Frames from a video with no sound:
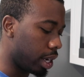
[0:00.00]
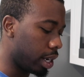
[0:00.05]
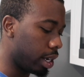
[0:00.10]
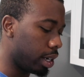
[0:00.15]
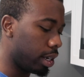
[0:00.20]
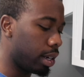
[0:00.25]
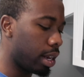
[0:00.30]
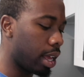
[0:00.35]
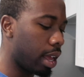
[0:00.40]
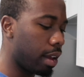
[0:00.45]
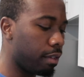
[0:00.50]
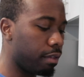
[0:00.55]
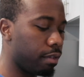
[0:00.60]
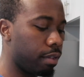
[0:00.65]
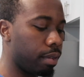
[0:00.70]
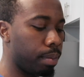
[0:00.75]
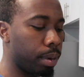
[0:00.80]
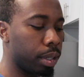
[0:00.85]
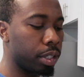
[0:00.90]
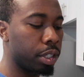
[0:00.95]
and have
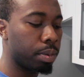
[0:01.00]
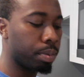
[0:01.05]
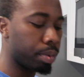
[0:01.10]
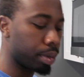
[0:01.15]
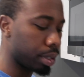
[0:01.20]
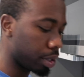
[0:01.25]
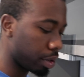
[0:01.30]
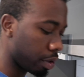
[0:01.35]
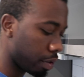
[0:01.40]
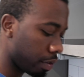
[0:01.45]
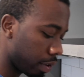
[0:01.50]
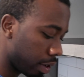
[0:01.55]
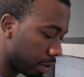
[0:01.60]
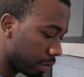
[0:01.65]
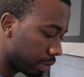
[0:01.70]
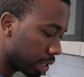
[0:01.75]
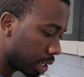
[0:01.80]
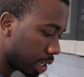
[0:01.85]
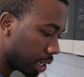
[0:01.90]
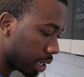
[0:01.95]
a bunch of
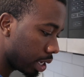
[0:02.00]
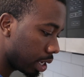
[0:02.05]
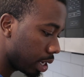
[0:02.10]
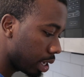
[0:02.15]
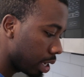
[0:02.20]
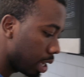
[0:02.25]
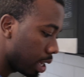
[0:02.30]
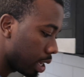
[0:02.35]
preservatives in it.